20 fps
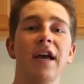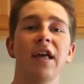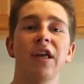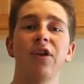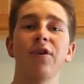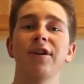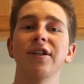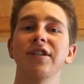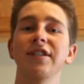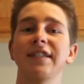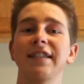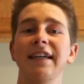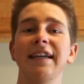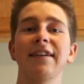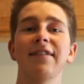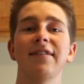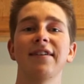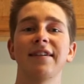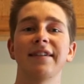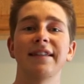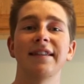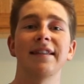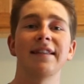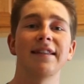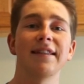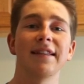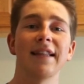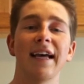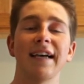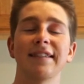you can just eat a little
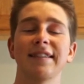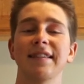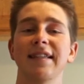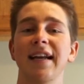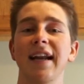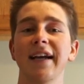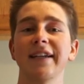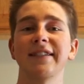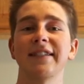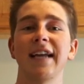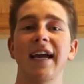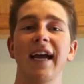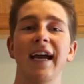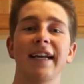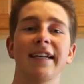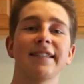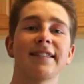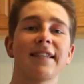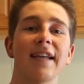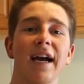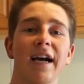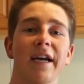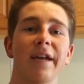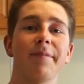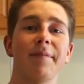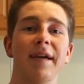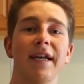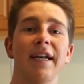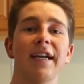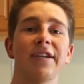less the next day and it's not going to
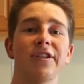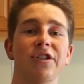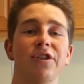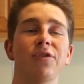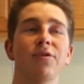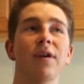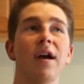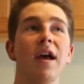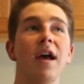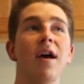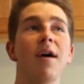be an issue.